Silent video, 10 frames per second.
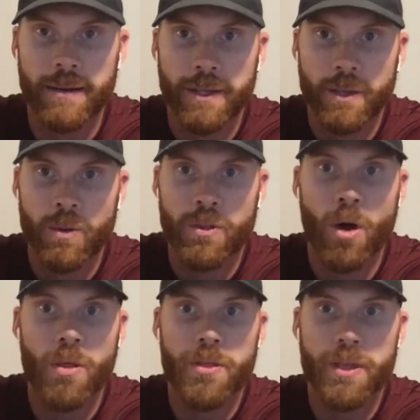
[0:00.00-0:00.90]
With
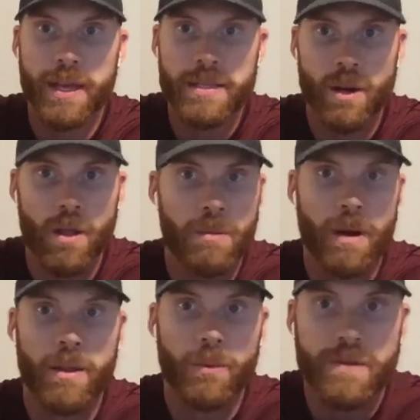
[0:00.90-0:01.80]
all the things and all the
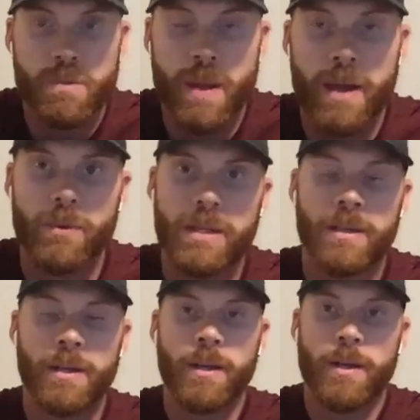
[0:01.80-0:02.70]
money that we've spent, we
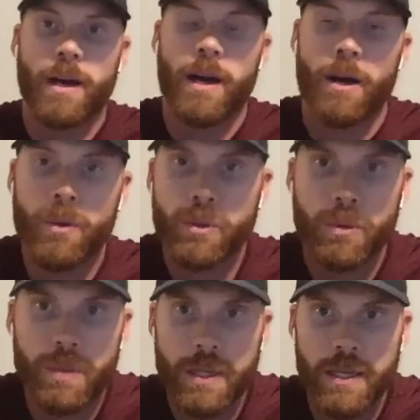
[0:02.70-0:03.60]

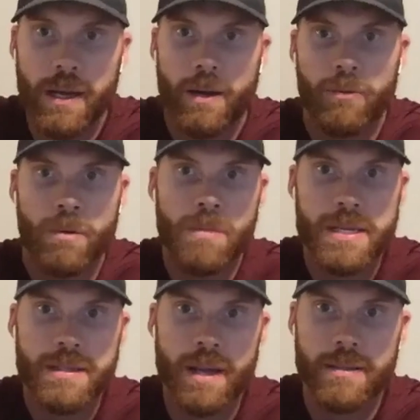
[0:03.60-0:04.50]
would be
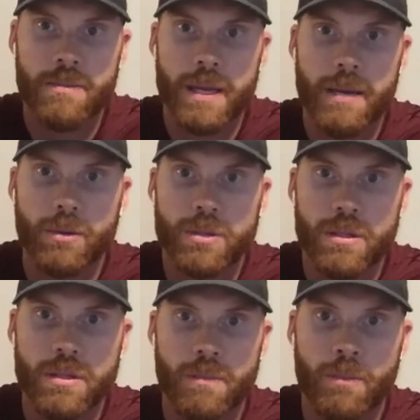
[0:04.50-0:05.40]
remiss not to be able
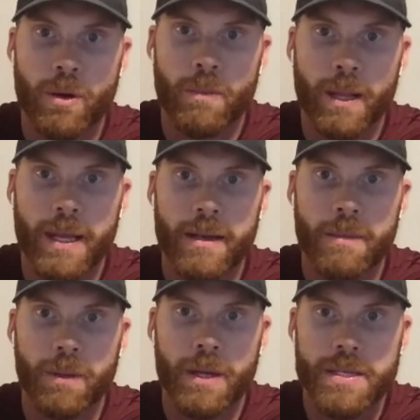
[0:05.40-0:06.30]
to put a plan into
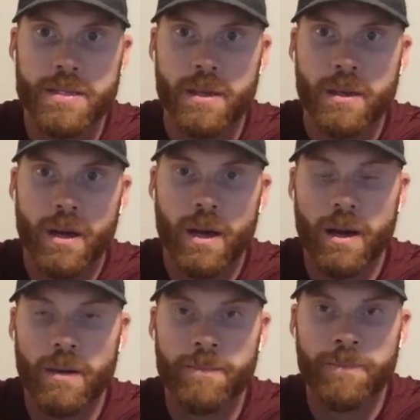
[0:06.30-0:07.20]
place
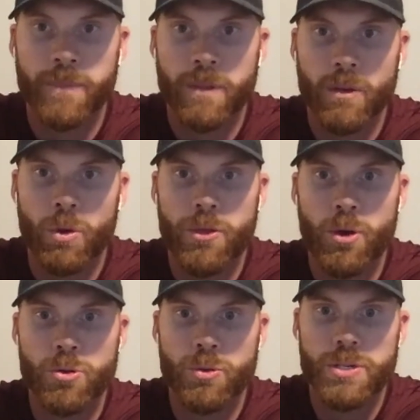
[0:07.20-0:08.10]
with
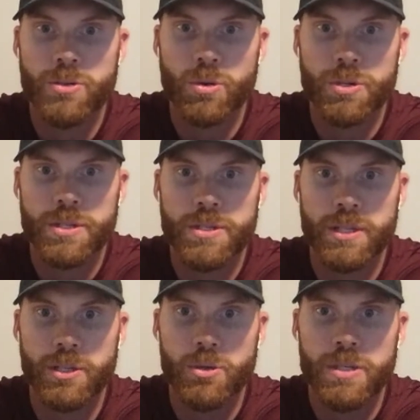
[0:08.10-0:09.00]
those resources
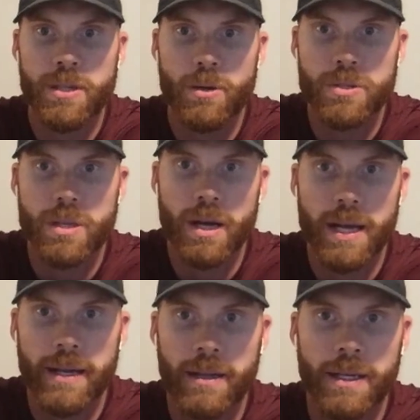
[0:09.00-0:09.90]
and using those
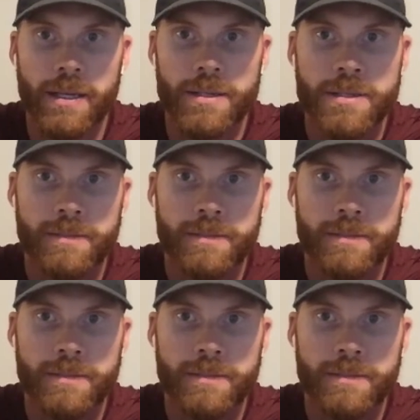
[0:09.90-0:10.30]
analytics.